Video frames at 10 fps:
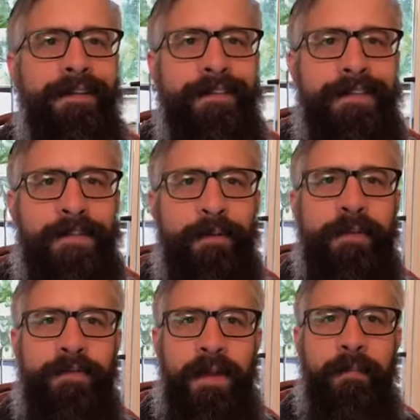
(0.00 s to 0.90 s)

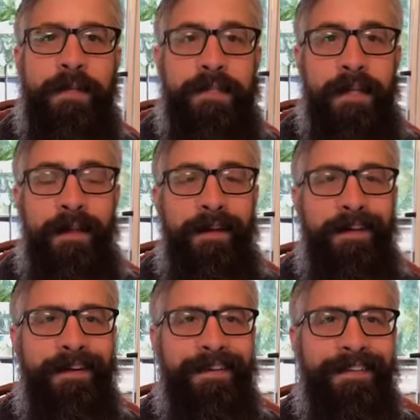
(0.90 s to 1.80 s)
Students, families,
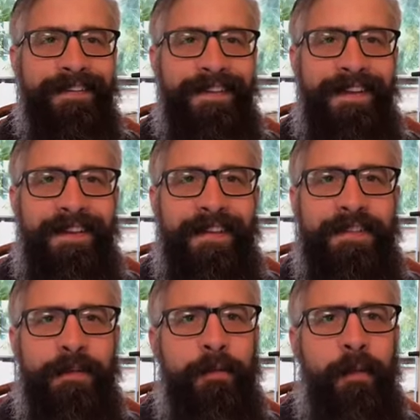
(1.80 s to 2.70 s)
yeah, yeah,
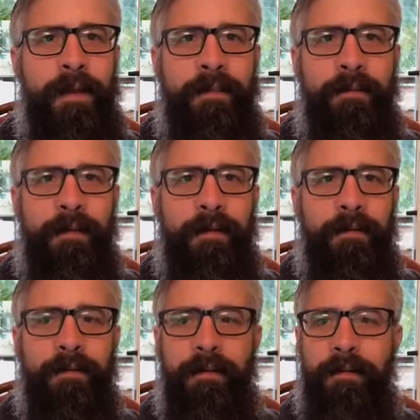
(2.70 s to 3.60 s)
that's a great, uh,
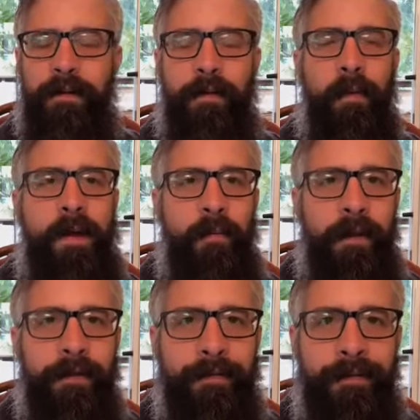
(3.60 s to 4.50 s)
a great
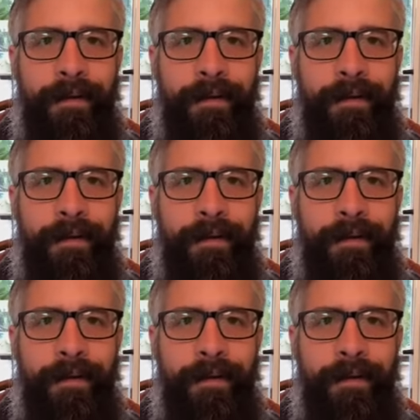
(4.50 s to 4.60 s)
way.